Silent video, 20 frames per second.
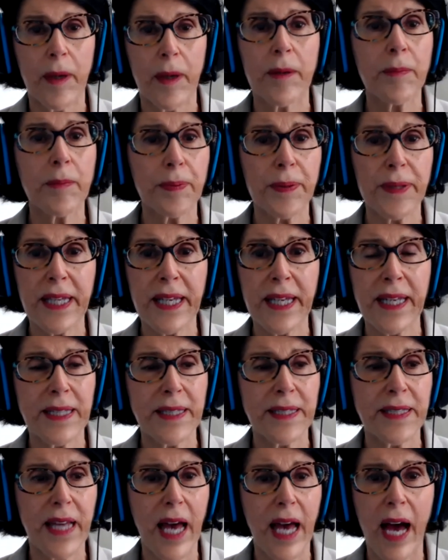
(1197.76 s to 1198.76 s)

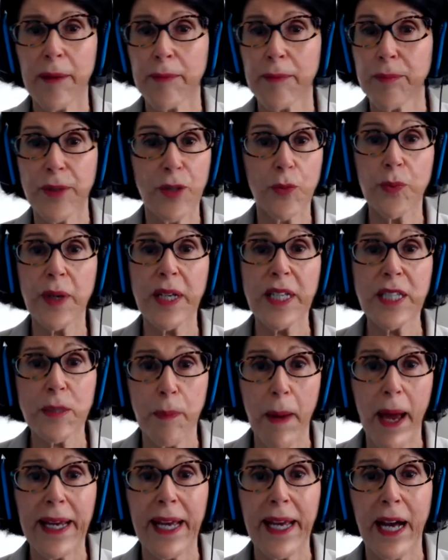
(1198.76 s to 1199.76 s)
please, reach
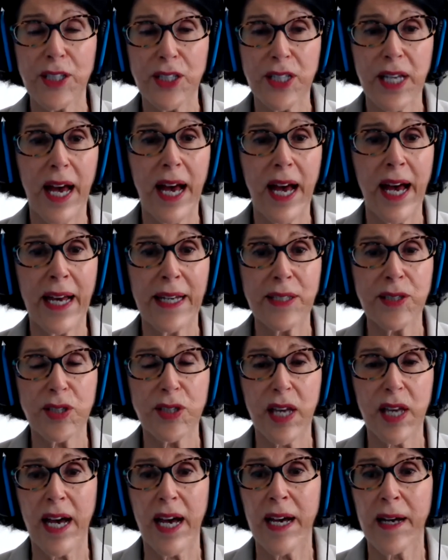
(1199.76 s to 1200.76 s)
back out to us.
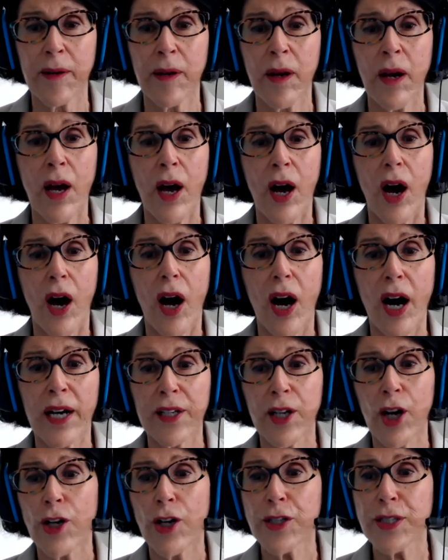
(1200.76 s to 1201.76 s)
On
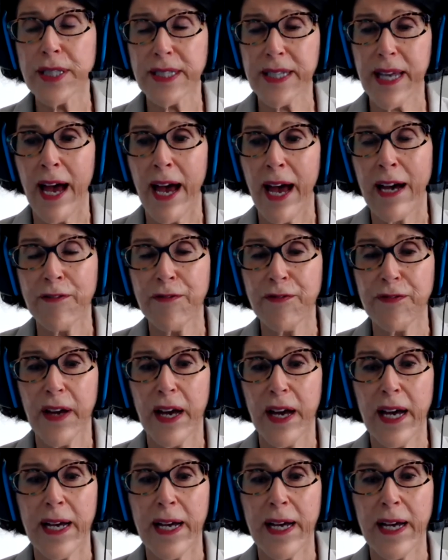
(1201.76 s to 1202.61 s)
our staff,